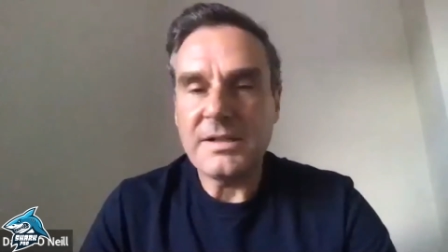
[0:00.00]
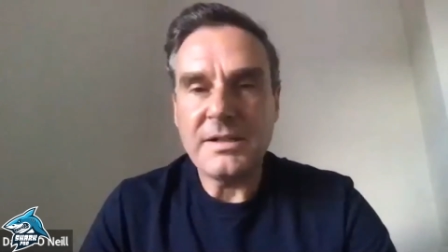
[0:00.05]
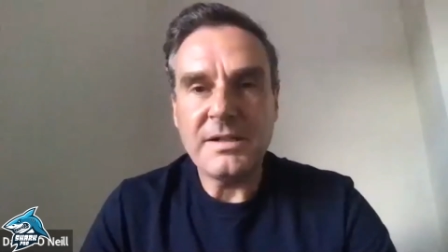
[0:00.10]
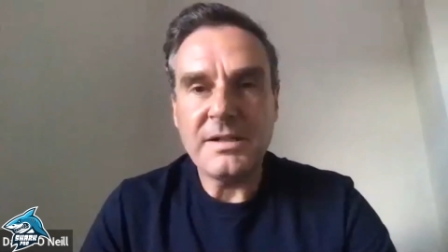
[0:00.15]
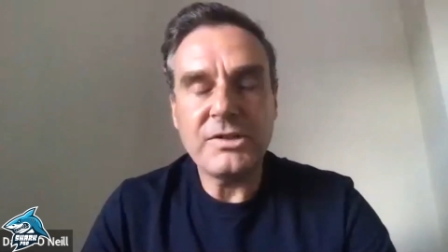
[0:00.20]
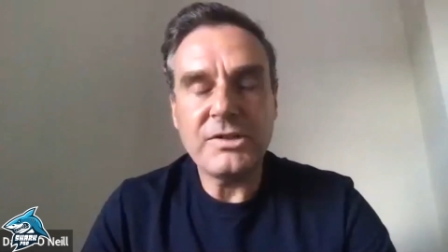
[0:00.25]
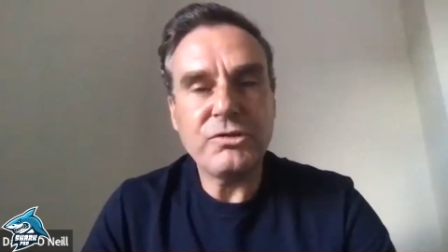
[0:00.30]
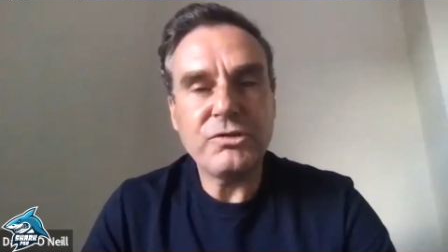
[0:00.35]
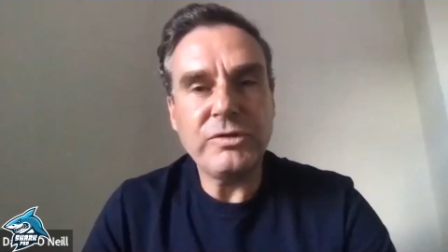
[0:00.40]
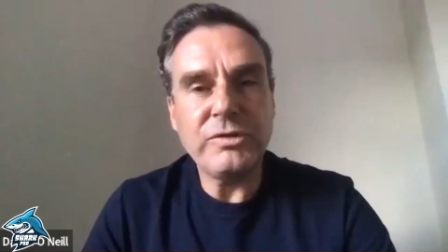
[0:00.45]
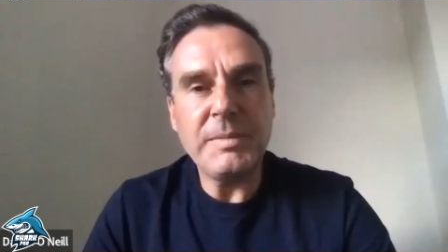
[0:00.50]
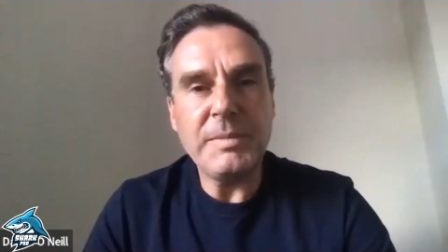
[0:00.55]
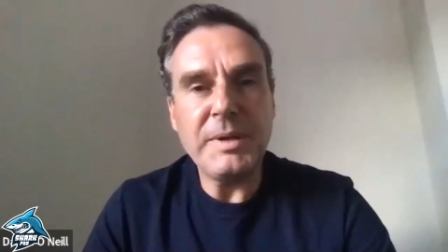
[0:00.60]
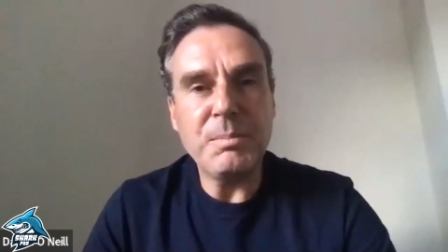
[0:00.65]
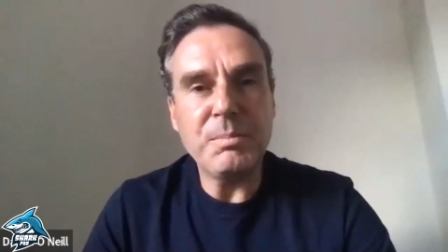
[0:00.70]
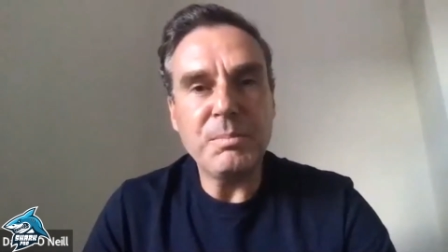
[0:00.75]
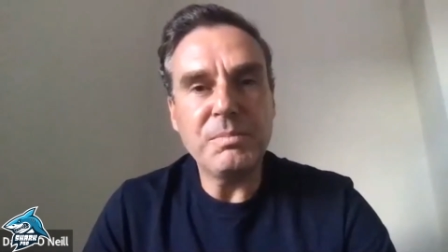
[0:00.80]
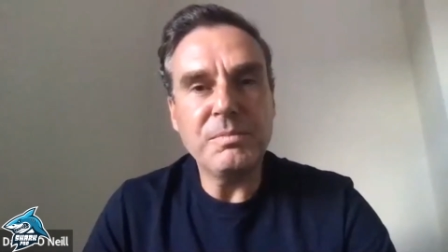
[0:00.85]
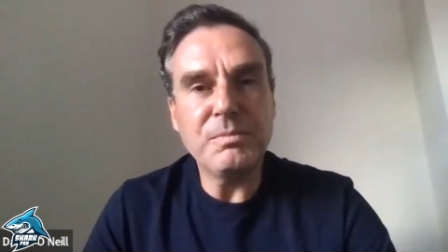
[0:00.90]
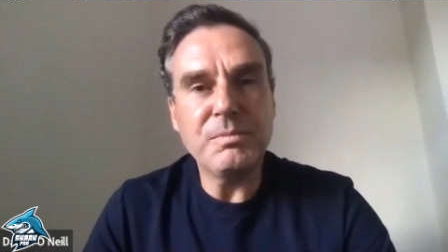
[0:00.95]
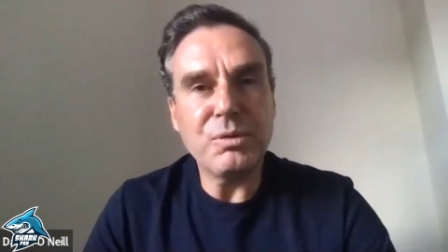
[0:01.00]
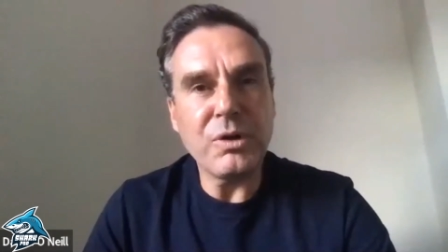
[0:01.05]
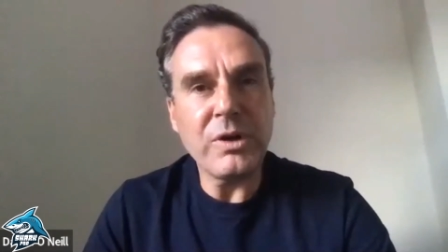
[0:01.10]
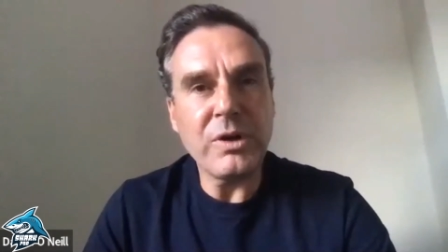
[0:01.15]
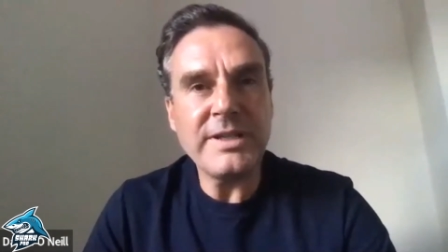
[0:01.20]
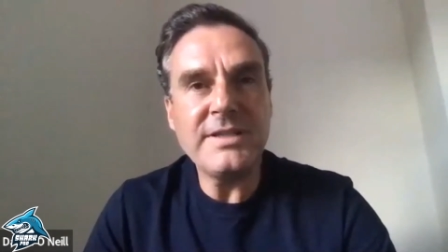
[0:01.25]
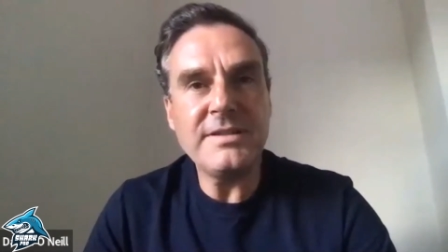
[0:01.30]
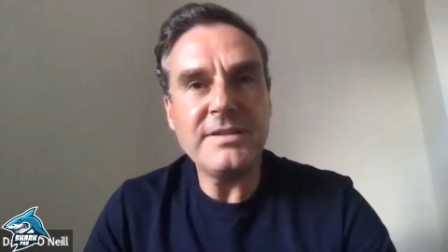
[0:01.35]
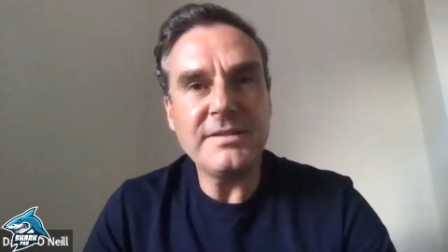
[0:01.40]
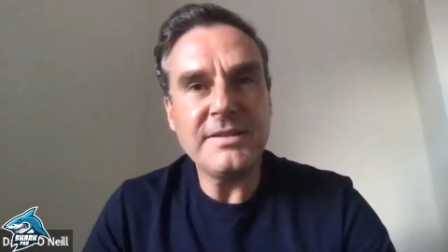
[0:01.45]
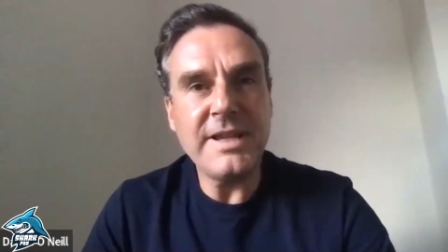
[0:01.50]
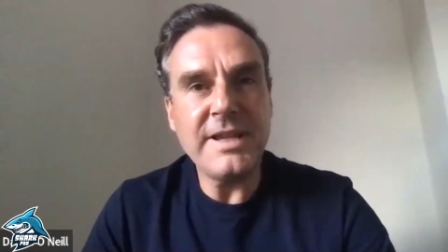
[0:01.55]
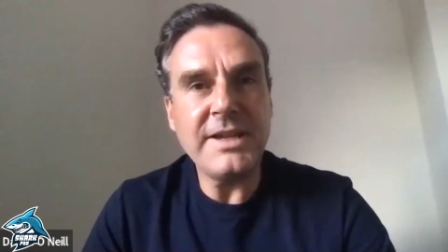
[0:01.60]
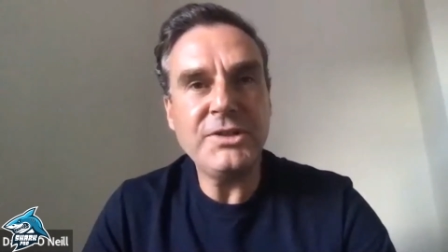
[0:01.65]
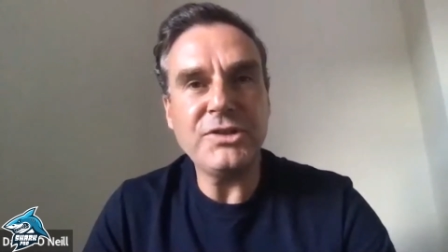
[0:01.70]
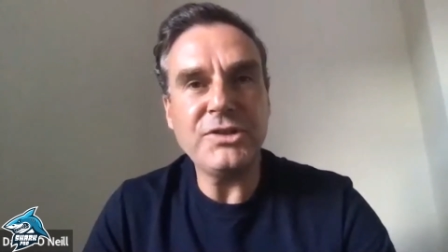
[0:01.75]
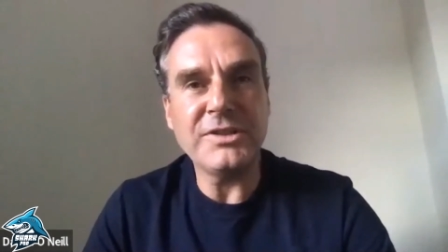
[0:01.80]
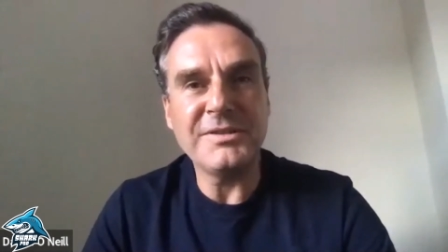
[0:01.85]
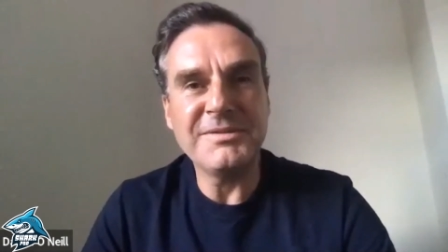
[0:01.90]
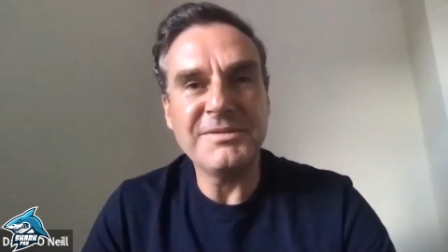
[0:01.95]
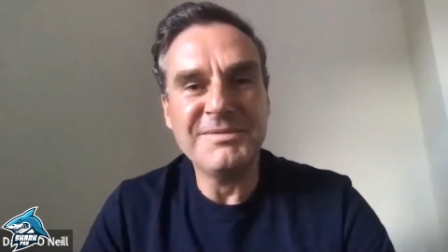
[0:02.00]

are extremely bright nation